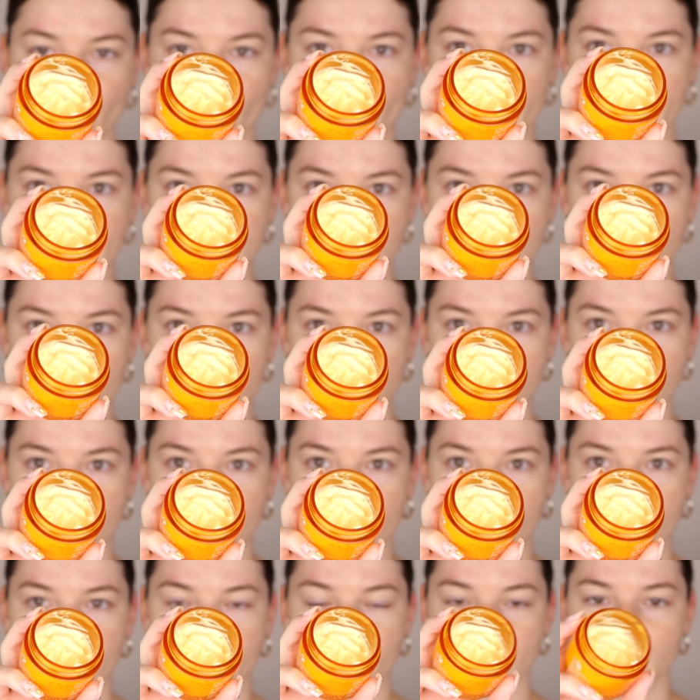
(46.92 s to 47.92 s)
quite some
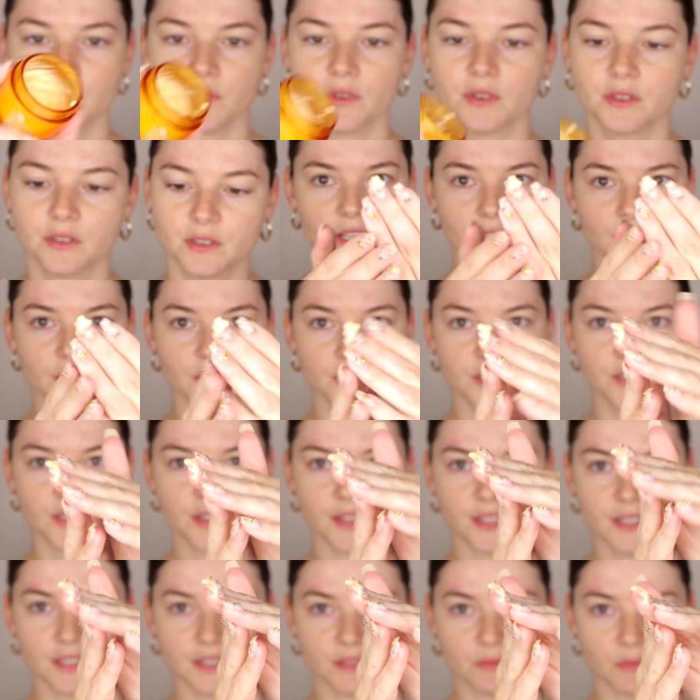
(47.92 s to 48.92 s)
time. I use
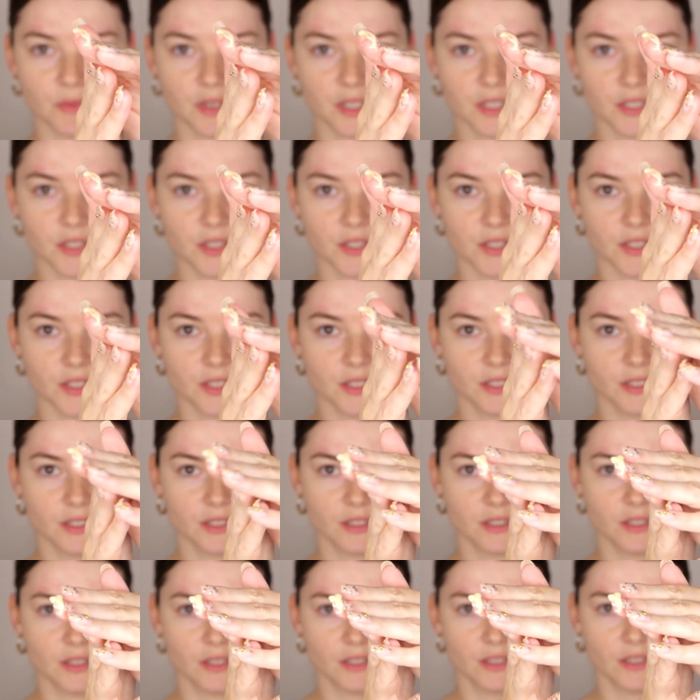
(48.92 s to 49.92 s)
this much.
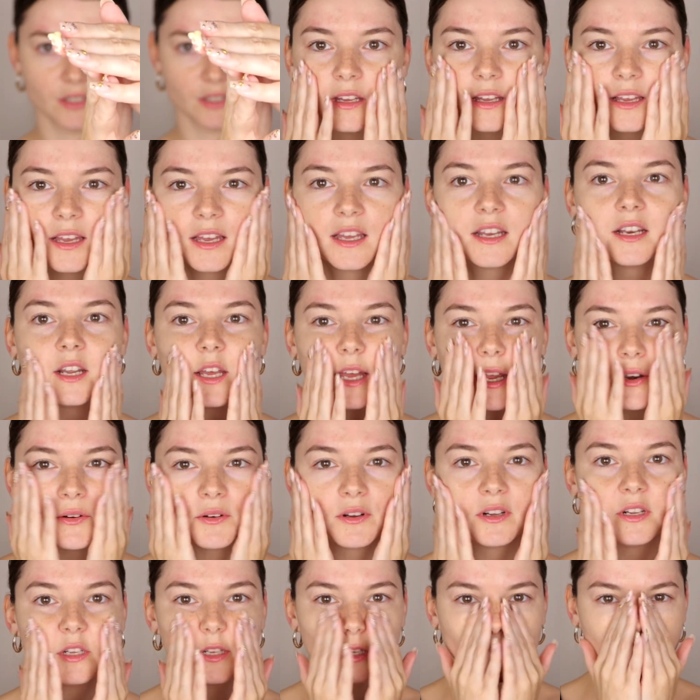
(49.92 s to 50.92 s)
And I
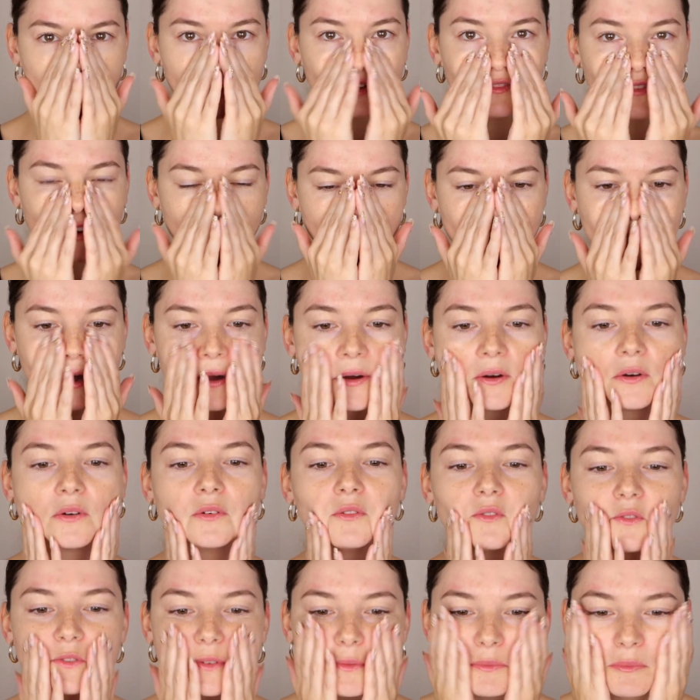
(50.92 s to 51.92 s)
really love
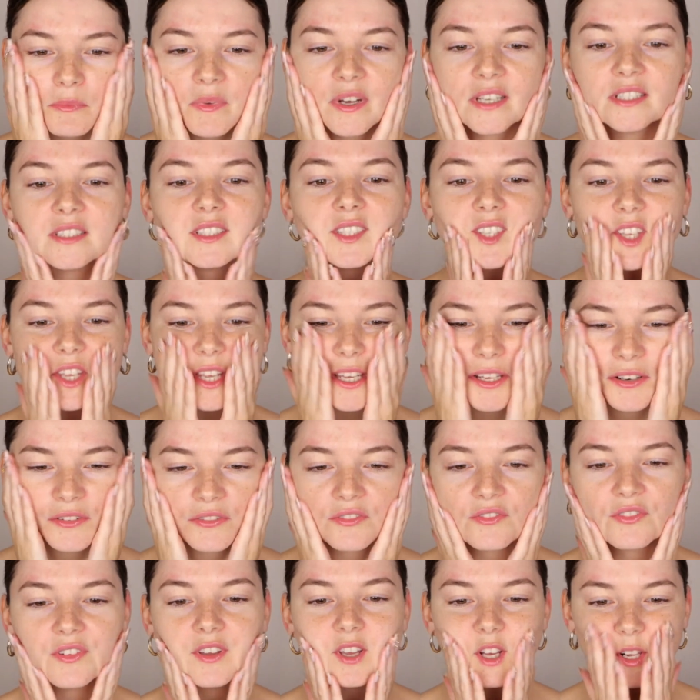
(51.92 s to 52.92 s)
how my skin
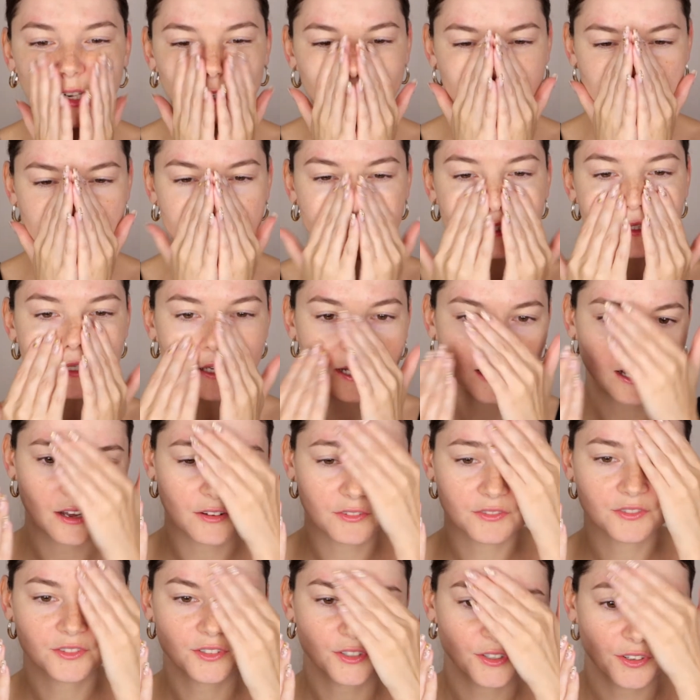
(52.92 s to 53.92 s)
feels
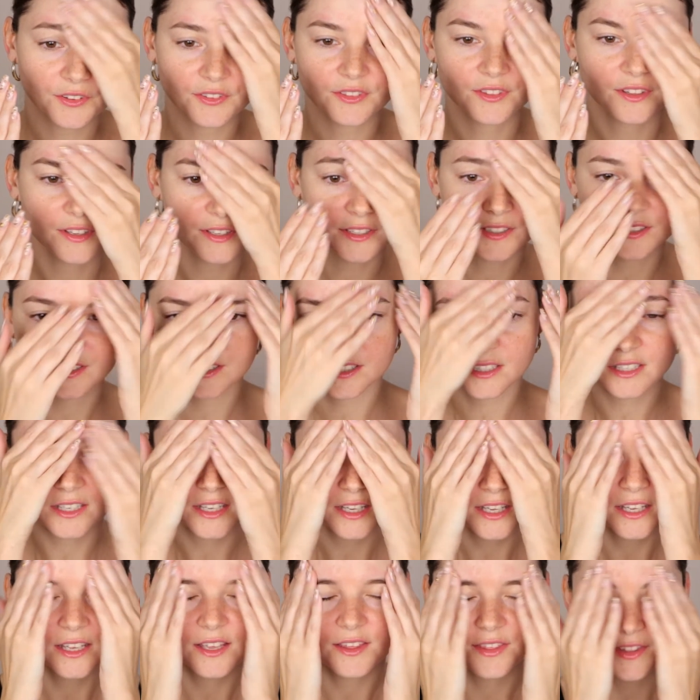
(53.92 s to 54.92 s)
after this.
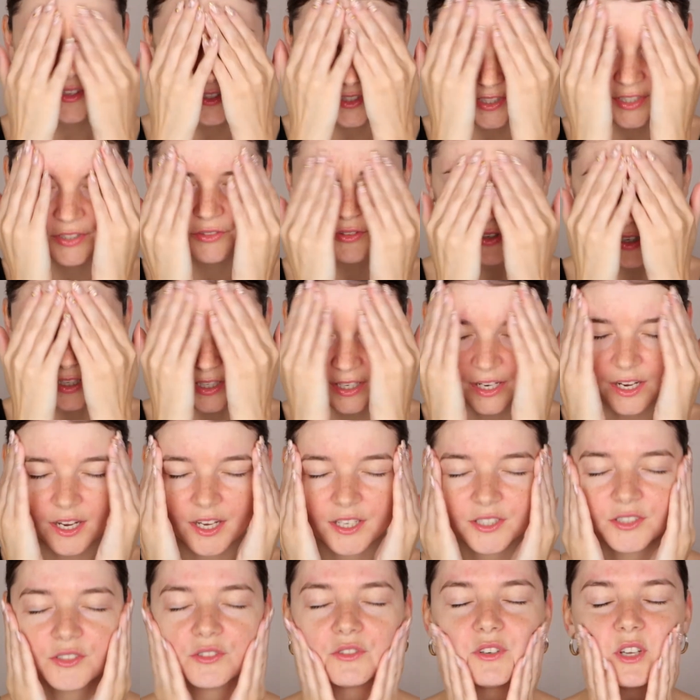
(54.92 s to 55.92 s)
This is really
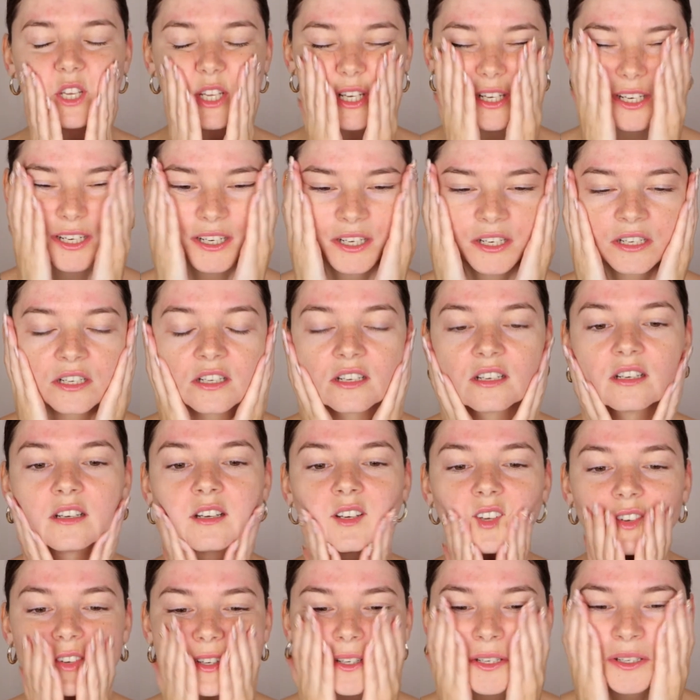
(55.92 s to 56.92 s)
hydrating.
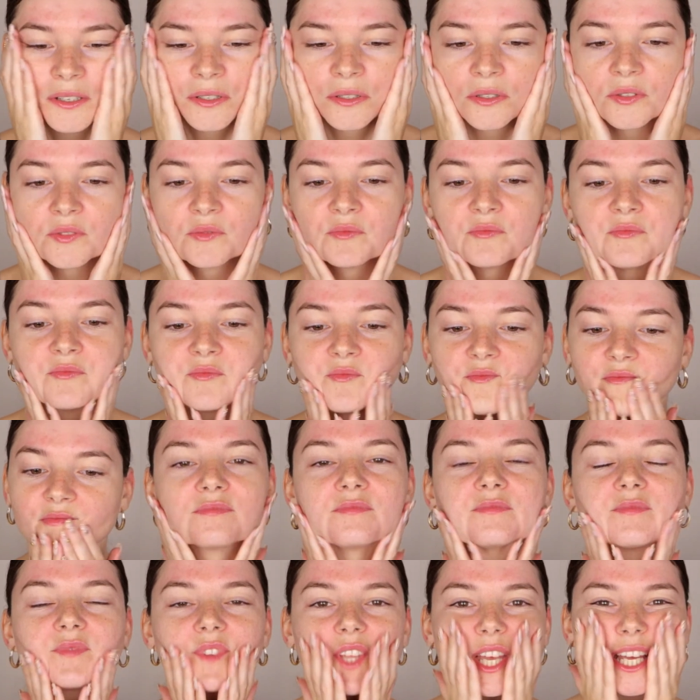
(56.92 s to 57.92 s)

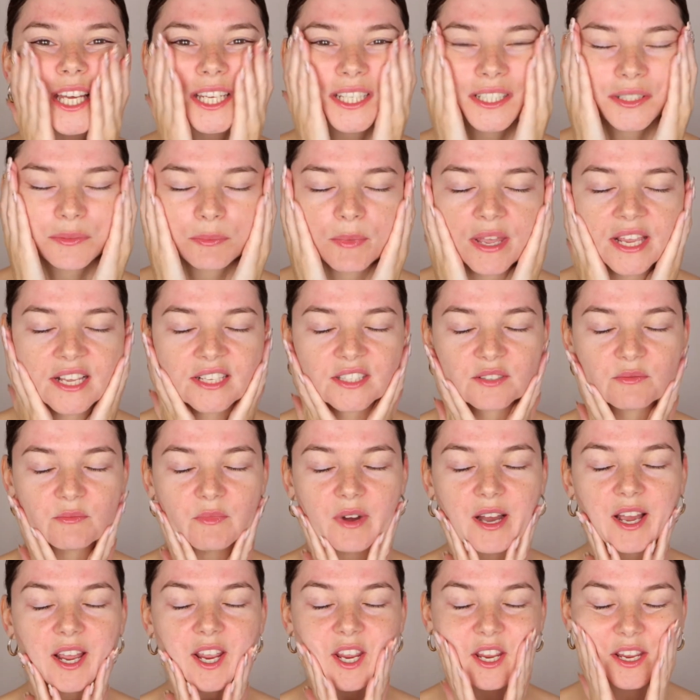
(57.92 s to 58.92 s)
And it makes
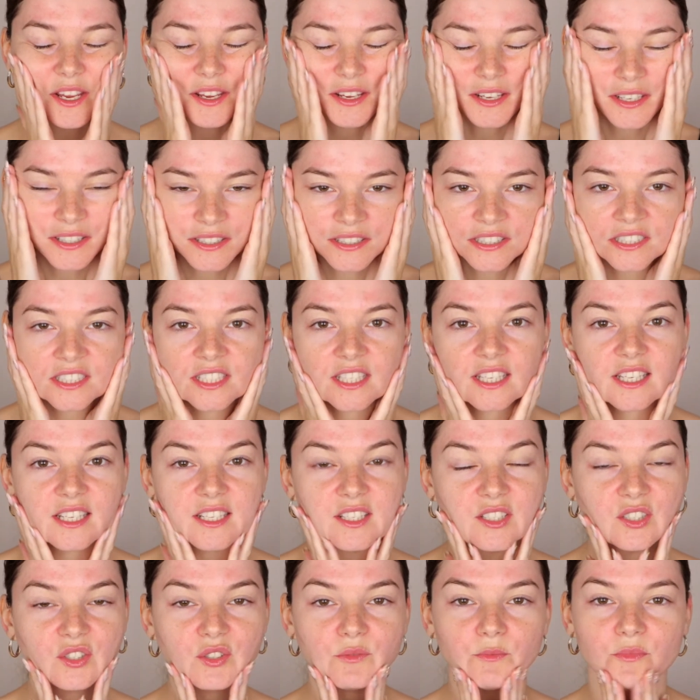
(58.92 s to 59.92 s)
my
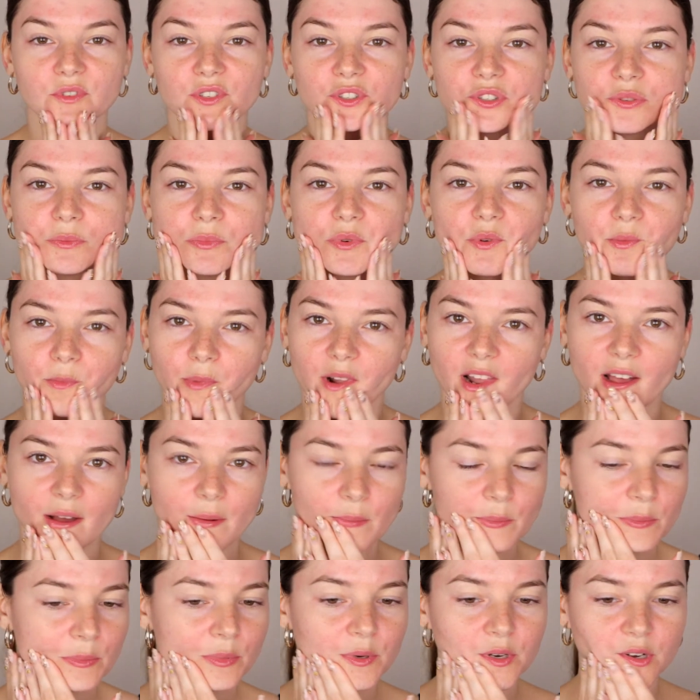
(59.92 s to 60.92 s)
skin super
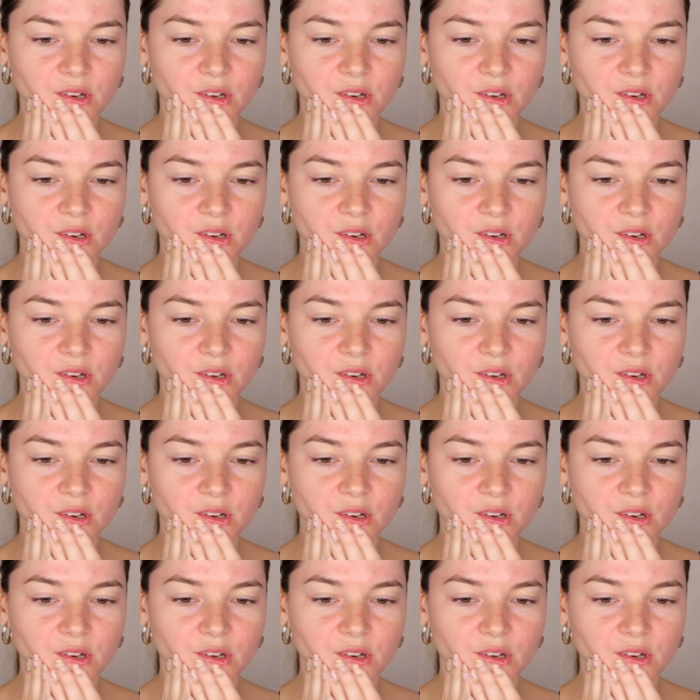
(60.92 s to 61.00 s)
plump.